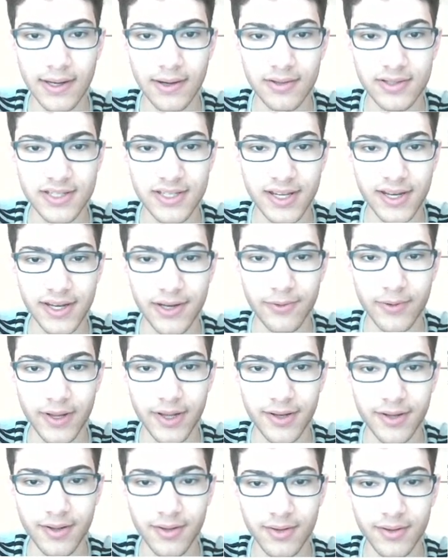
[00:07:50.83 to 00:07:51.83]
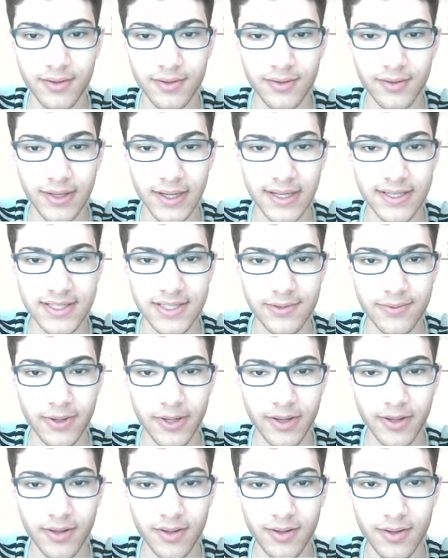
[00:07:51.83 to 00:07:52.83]
don't see any red. You guys see
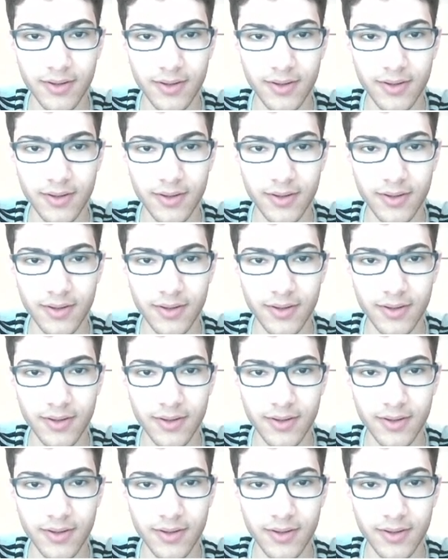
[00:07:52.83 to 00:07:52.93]
red?